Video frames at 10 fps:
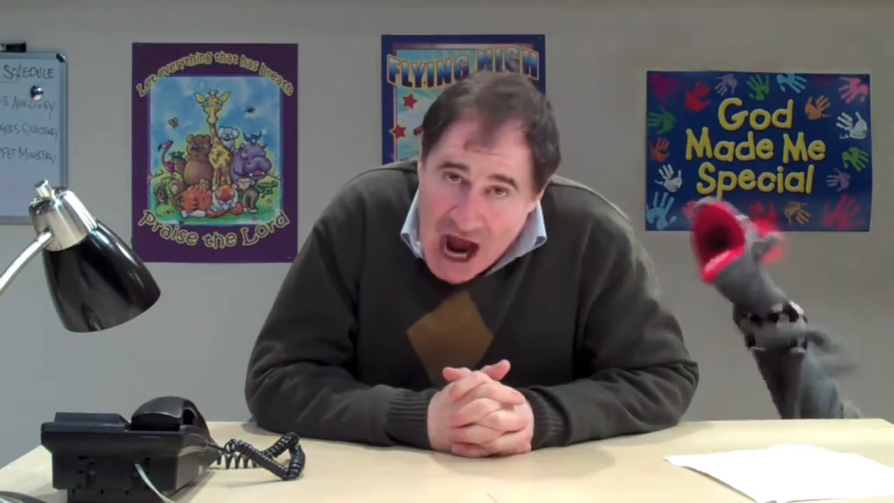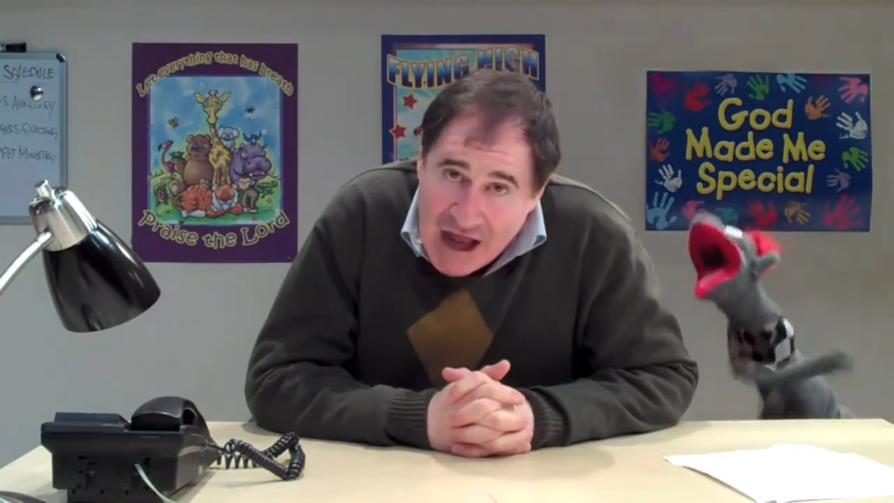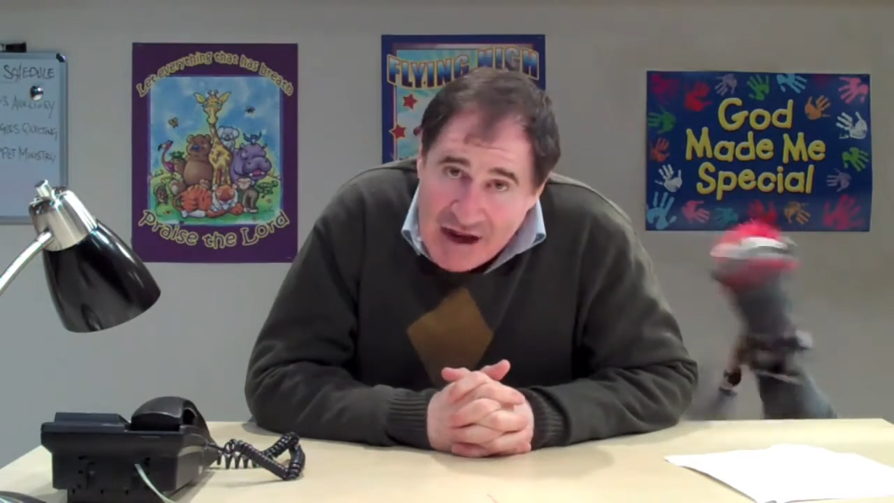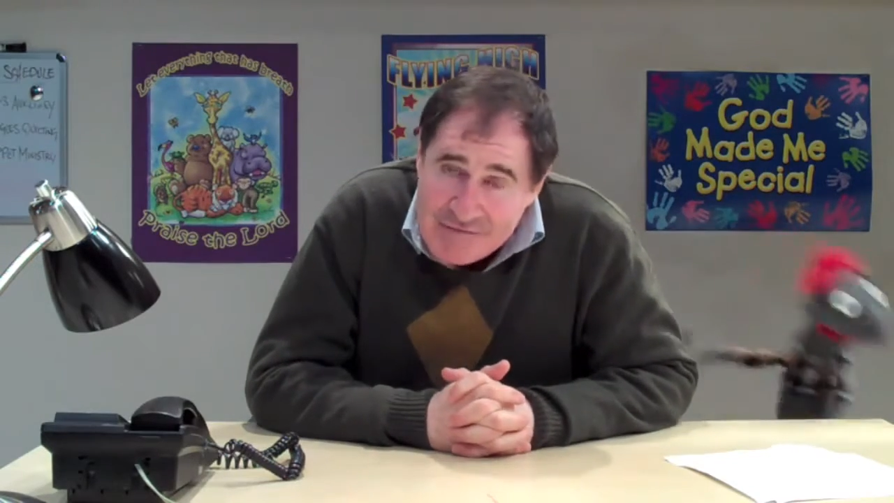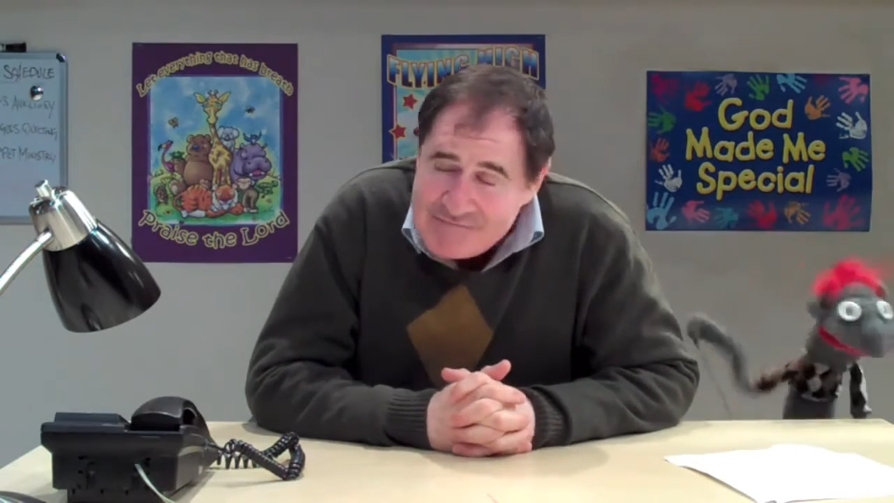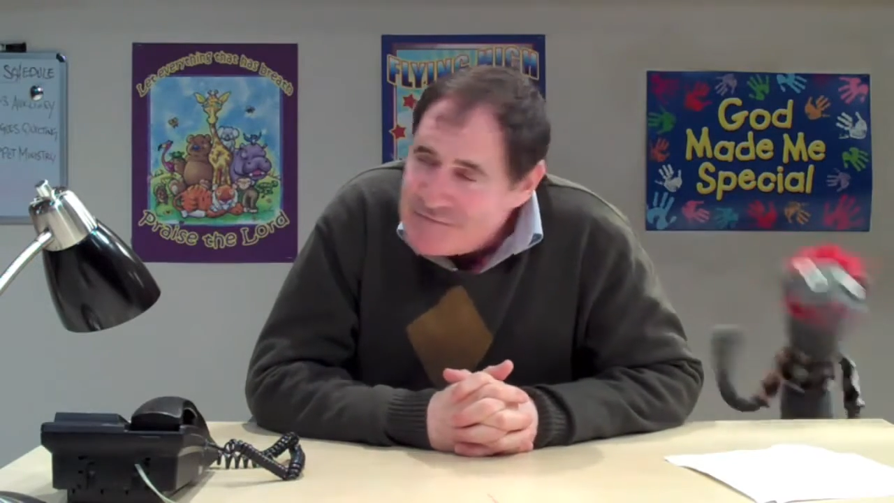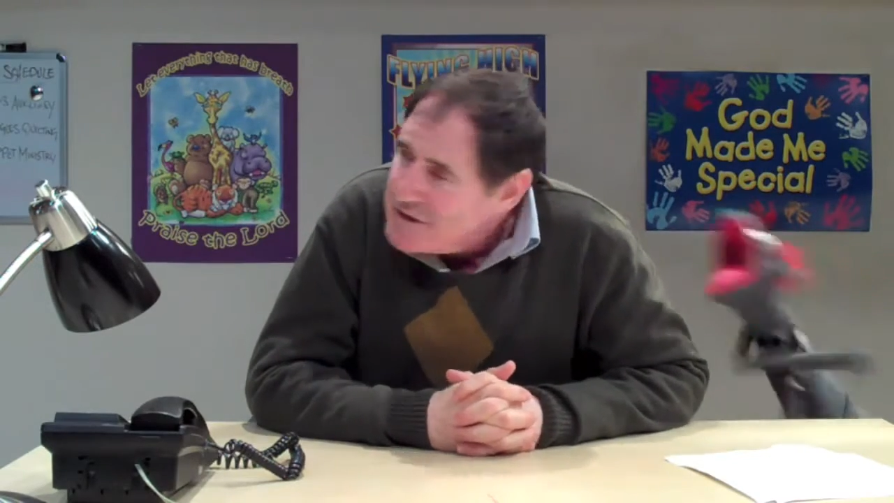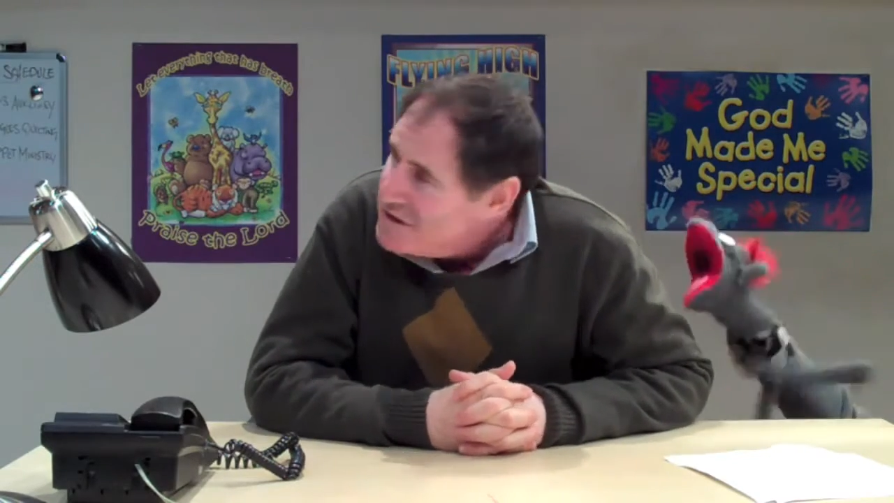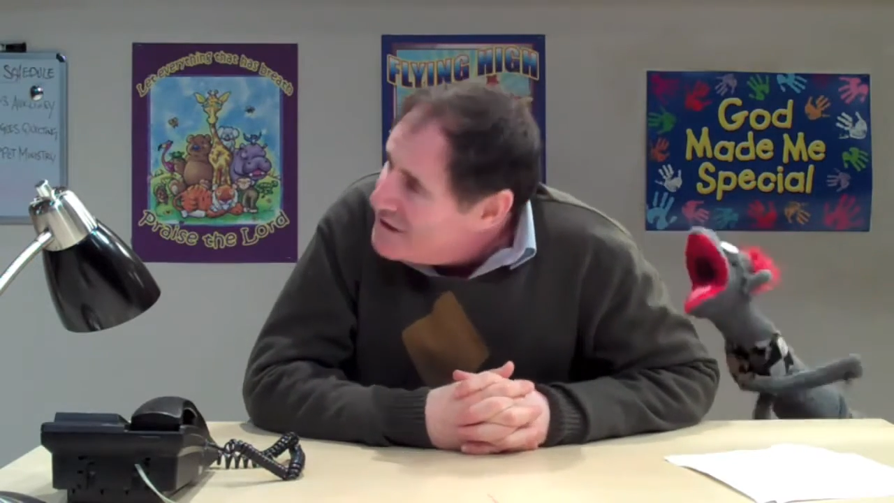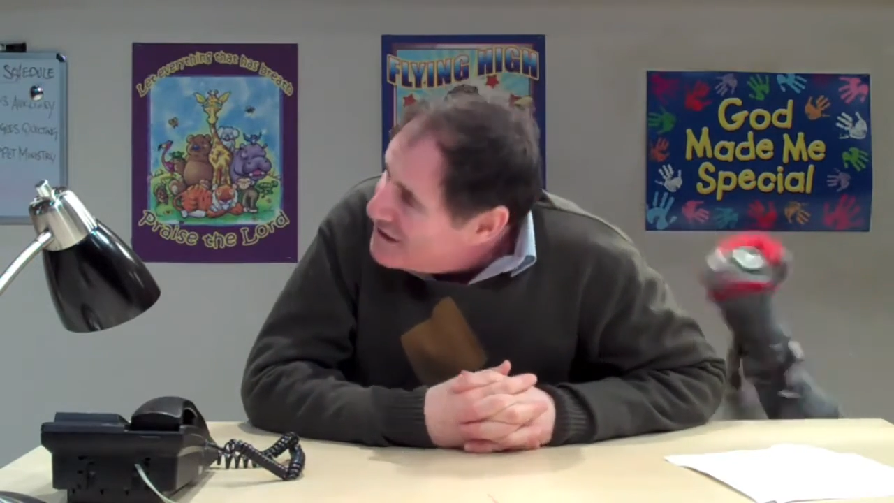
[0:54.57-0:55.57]
Cut!
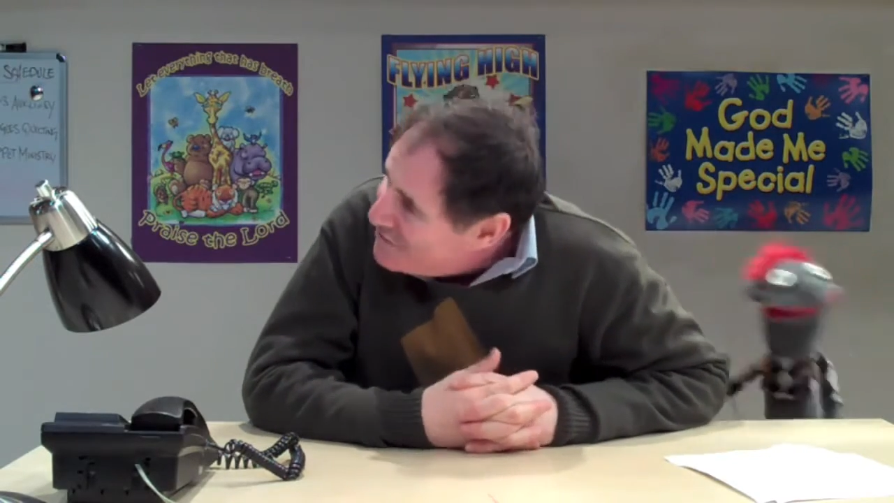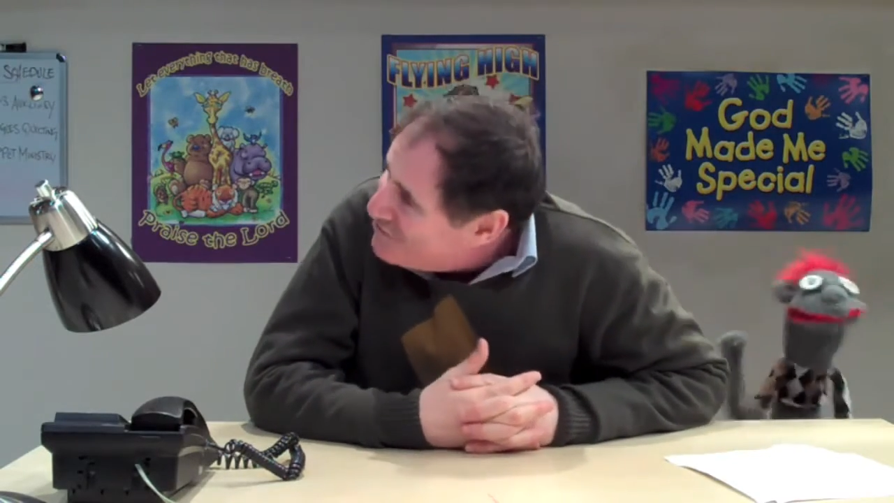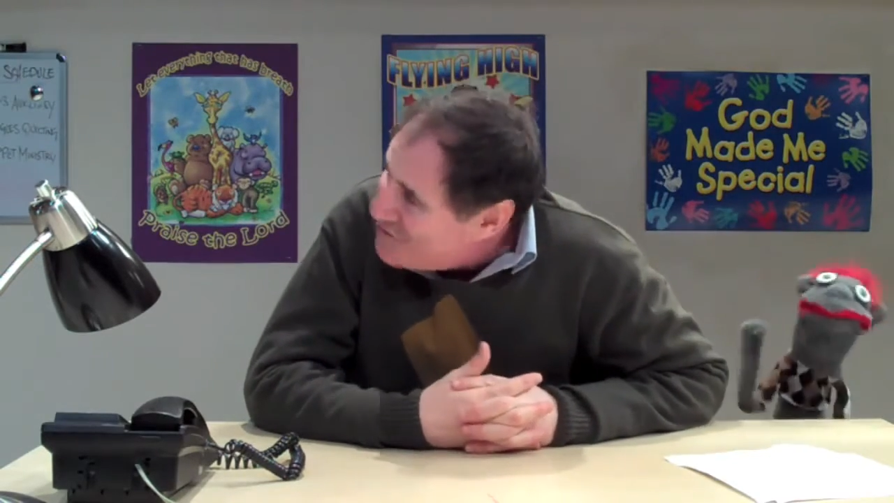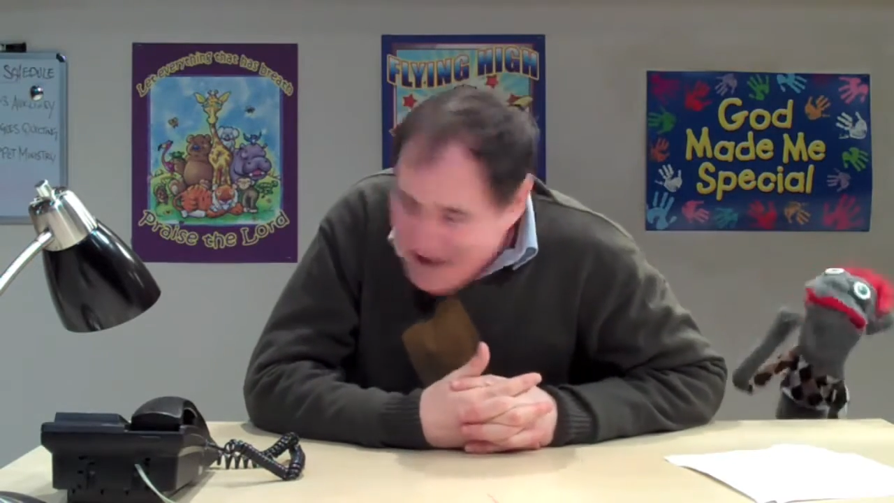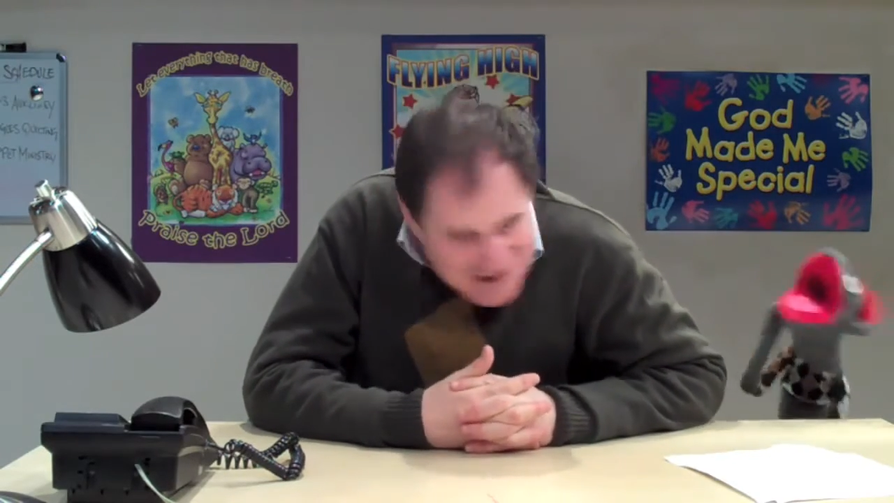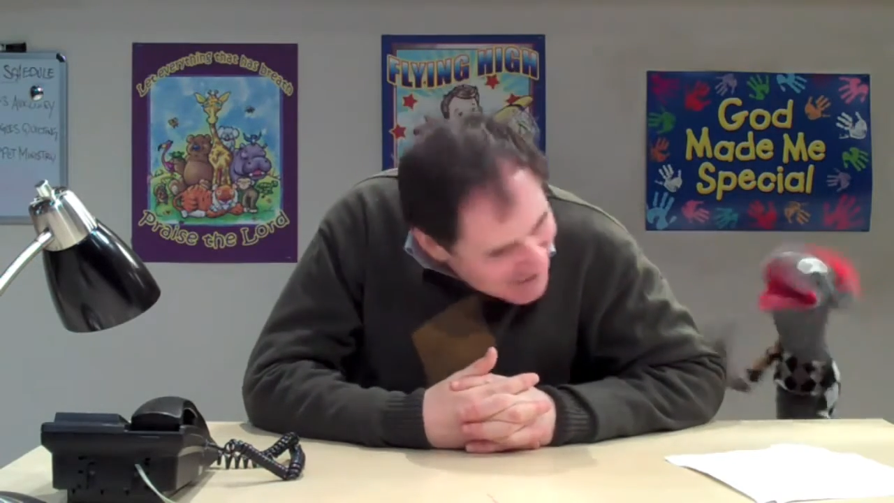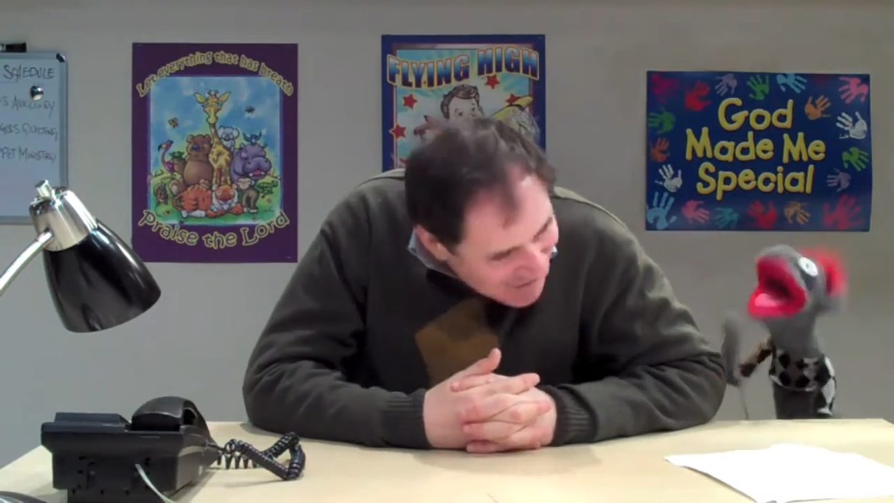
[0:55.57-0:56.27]
Fuck you.